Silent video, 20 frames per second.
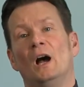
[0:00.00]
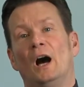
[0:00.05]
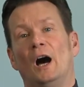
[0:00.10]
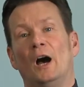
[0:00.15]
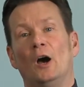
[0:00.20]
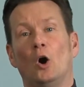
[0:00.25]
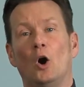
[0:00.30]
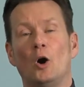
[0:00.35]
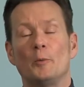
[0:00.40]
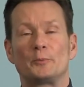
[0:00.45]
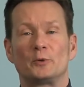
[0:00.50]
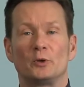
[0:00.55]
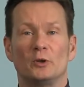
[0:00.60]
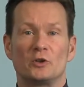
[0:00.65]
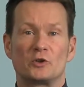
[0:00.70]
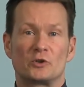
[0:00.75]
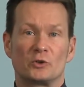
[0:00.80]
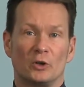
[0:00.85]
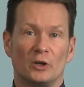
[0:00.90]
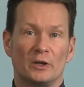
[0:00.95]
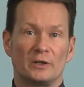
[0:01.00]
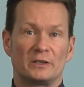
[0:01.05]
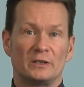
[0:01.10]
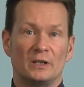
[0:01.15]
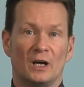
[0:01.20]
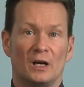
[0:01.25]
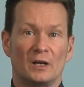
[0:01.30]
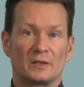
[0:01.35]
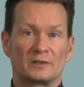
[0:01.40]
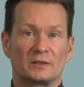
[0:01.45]
I hope you enjoyed the
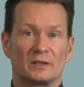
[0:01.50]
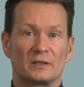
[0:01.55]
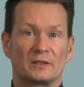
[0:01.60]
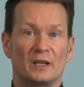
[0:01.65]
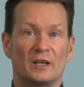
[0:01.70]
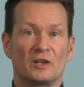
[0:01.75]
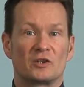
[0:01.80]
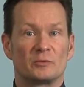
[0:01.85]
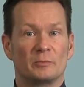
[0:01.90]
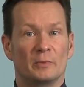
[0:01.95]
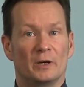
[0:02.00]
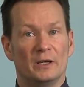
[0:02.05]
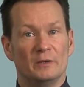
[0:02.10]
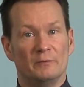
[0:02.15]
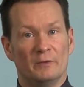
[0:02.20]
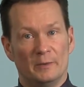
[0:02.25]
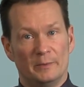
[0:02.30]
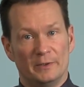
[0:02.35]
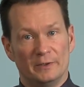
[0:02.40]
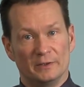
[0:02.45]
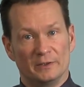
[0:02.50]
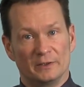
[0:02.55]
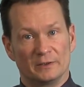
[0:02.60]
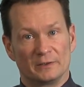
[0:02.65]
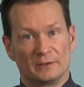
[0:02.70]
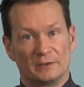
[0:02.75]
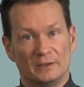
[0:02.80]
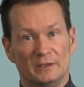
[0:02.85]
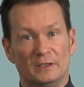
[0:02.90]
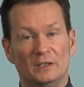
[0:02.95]
RCET HMI webinar.
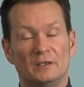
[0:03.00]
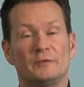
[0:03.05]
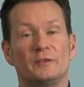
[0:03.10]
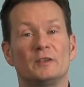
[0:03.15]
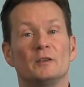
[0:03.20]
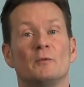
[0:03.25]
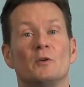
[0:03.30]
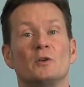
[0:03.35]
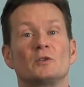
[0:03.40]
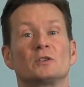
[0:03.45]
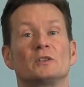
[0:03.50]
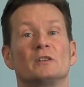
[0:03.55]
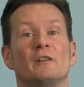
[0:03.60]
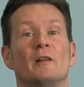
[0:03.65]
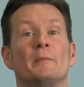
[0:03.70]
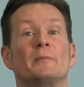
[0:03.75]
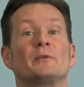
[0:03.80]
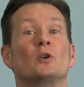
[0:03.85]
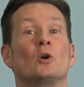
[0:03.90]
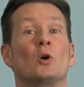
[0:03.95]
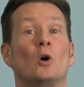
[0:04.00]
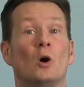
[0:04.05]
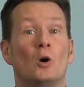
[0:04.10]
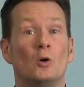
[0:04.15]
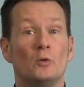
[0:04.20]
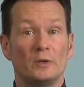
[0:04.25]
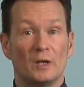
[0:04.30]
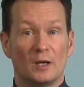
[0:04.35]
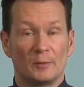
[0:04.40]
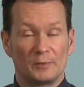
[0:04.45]
If you want to develop your
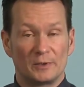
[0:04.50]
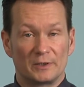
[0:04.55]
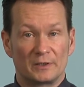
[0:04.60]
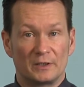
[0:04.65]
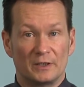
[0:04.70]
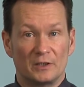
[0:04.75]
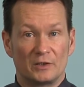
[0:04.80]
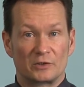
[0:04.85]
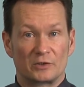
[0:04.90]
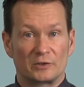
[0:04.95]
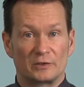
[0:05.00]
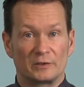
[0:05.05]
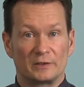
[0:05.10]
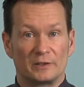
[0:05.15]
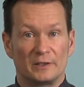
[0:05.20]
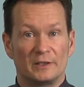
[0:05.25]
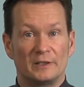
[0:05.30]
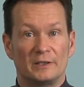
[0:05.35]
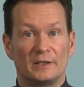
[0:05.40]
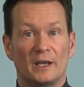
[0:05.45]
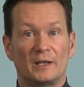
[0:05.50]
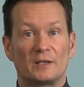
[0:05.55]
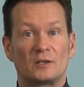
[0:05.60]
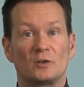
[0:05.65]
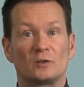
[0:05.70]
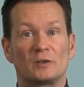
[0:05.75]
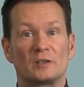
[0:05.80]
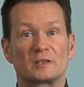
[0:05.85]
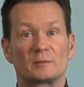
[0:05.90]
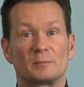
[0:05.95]
own application, get
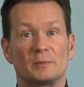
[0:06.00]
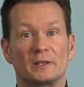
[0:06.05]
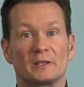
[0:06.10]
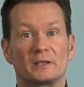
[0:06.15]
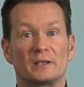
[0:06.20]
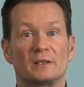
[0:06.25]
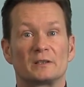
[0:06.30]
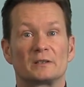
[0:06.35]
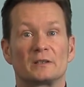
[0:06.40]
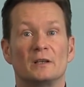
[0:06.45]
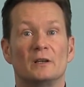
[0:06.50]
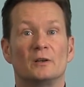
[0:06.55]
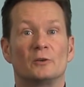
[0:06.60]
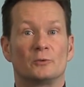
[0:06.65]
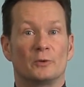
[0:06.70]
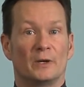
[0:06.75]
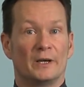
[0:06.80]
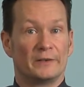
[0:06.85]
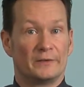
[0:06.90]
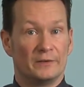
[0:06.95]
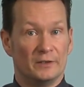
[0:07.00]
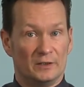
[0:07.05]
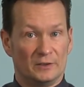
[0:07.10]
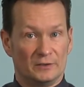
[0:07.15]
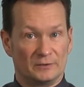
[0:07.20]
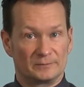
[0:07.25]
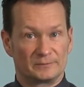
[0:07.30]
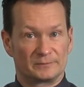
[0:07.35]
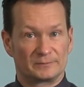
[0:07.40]
your display kit right now.